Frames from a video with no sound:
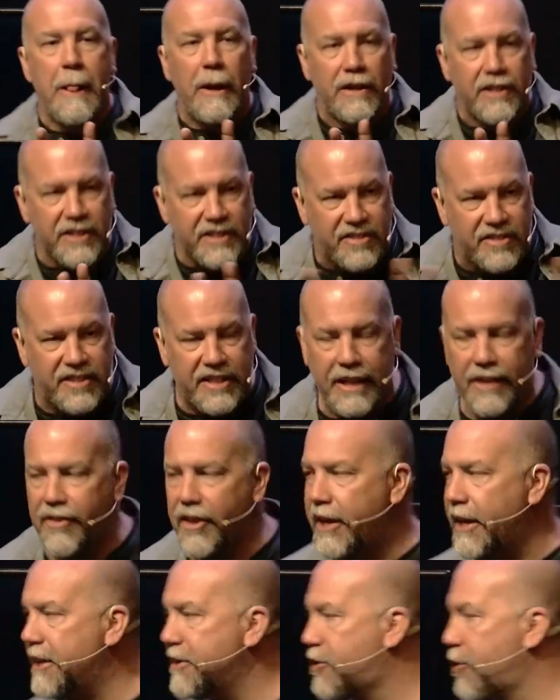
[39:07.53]
to see the
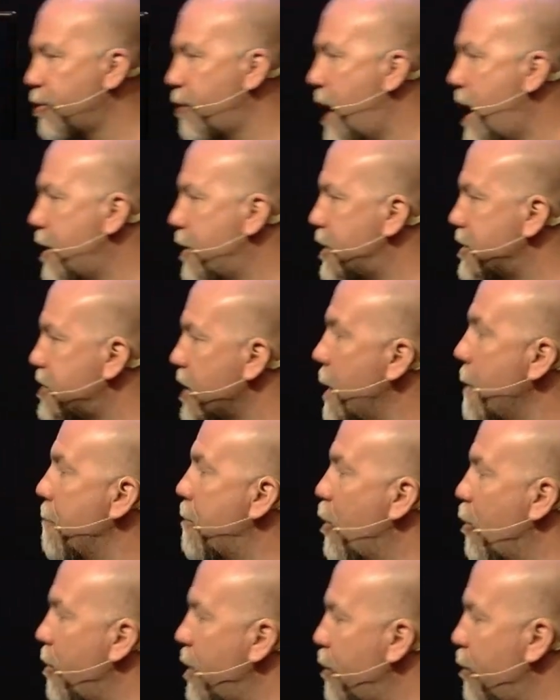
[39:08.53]
needs around us.
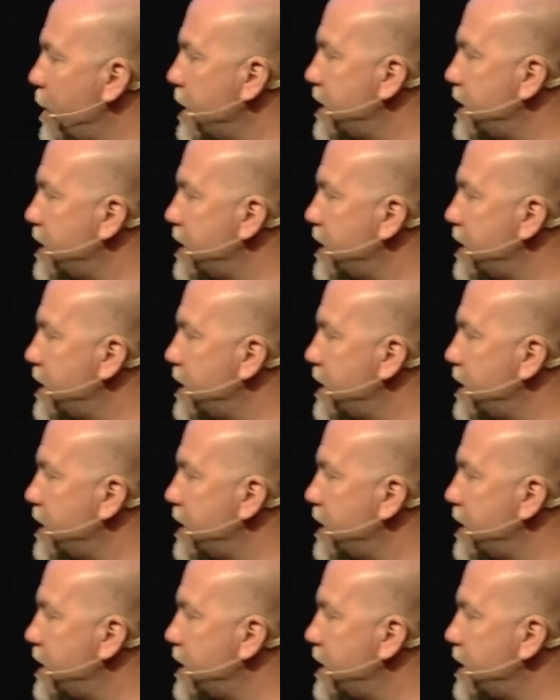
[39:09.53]
But when we